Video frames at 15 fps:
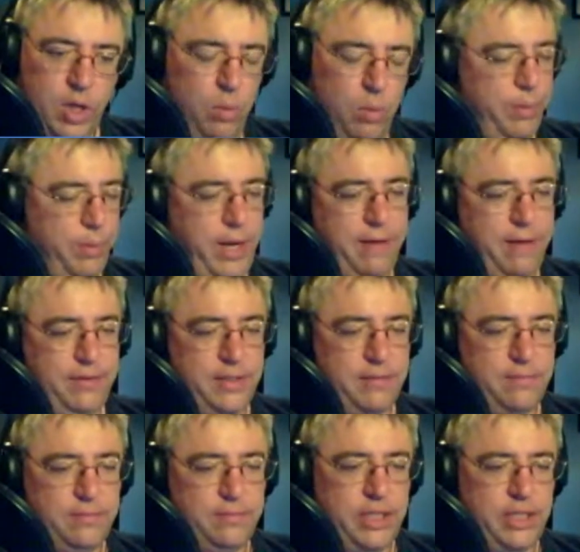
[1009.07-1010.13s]
You'd have
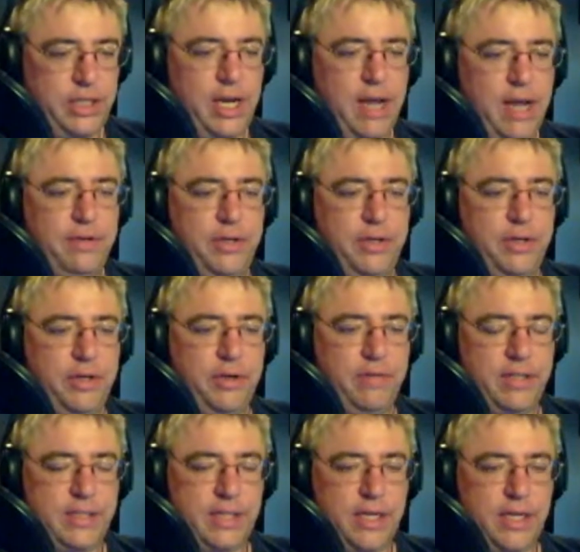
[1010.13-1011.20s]
to do your
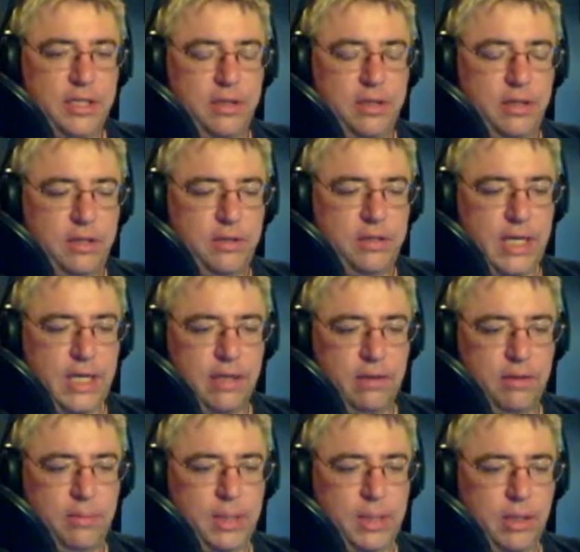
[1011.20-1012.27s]
investigation. They'll take a
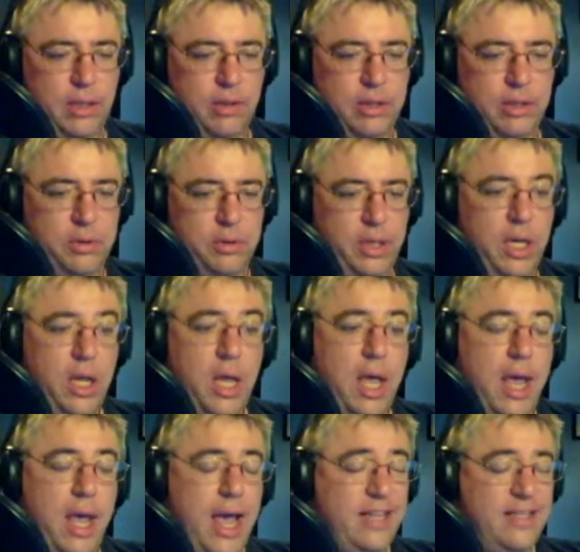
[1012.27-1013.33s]
little bit longer to do it.
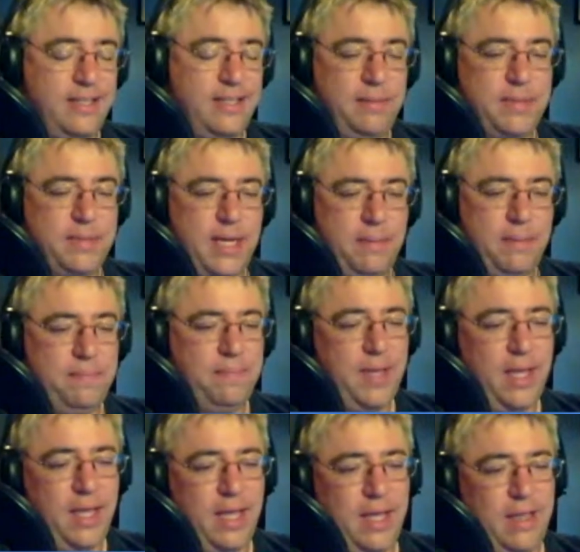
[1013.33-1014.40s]
At the same time,
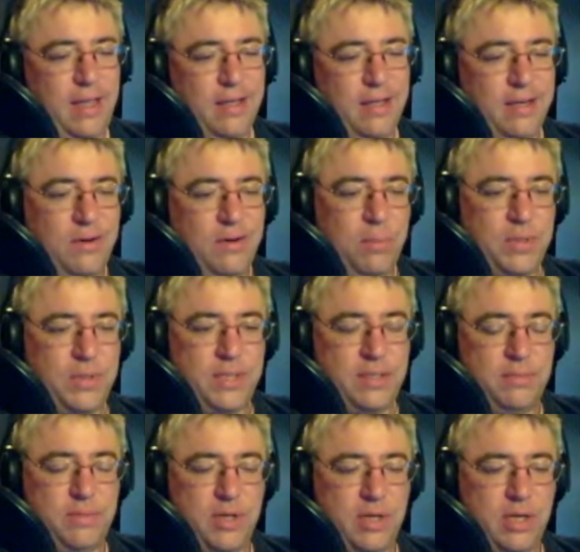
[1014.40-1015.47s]
corporate
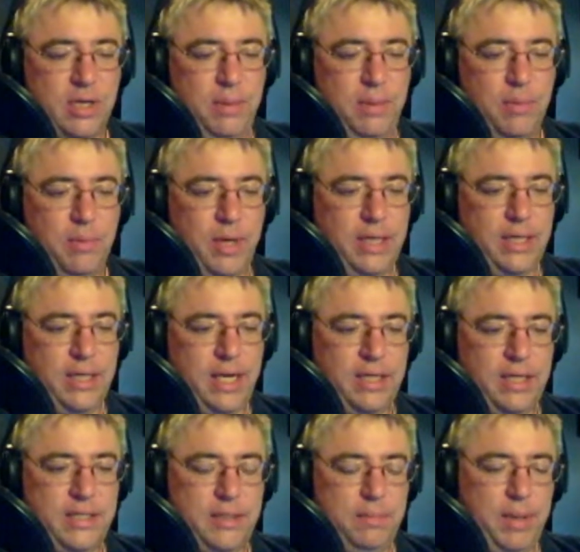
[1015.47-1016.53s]
systems aren't going to be running
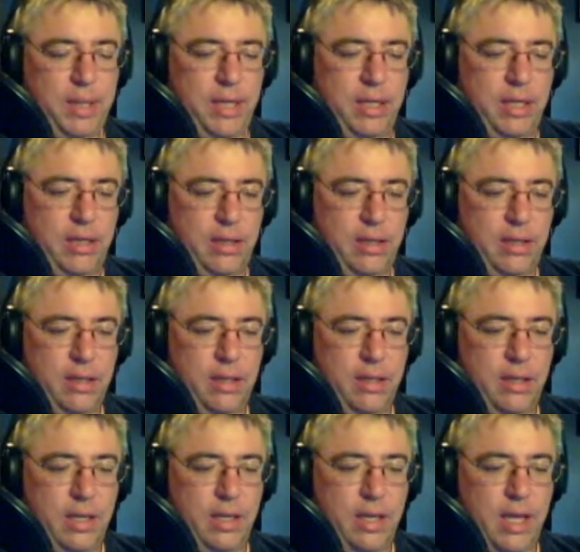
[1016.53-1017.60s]
DHCP,
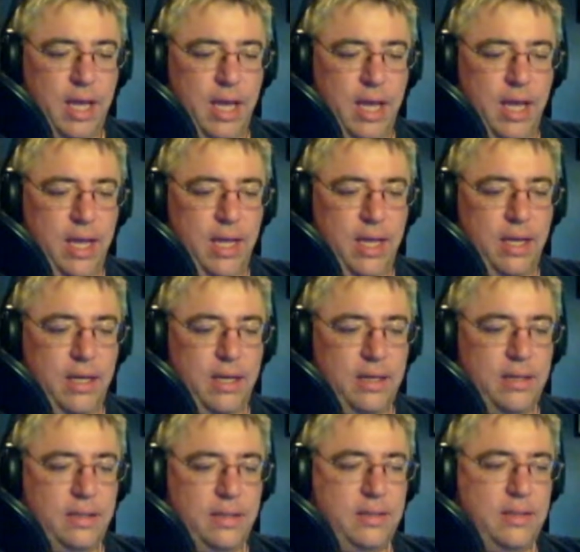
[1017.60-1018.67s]

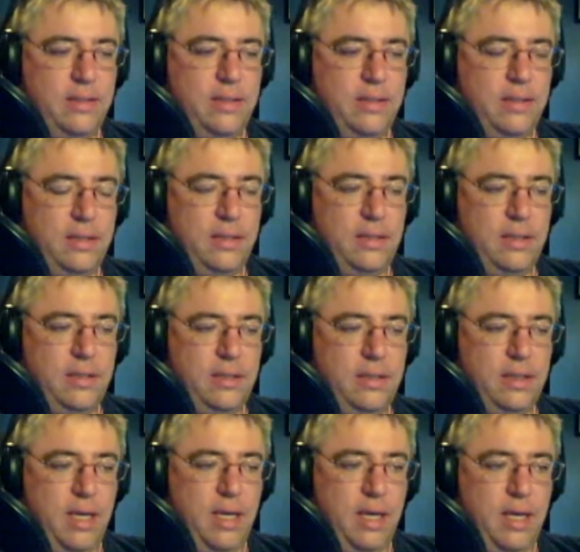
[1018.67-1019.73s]
and
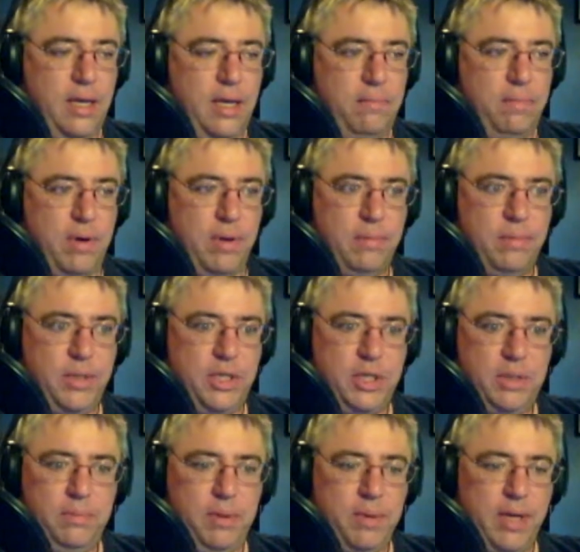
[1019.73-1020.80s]
probably
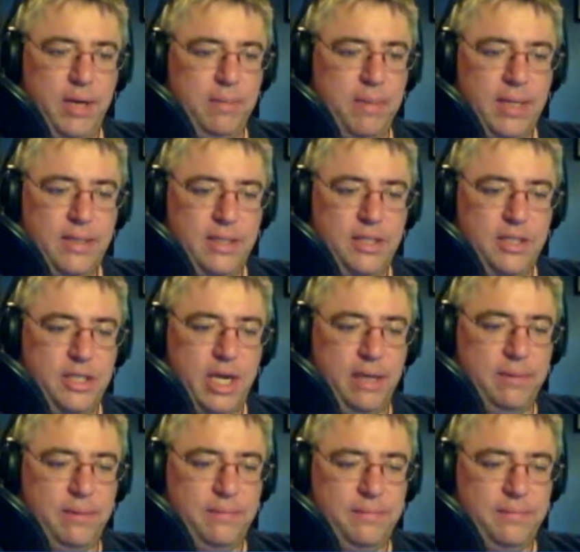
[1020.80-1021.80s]
shouldn't be running mod CGI.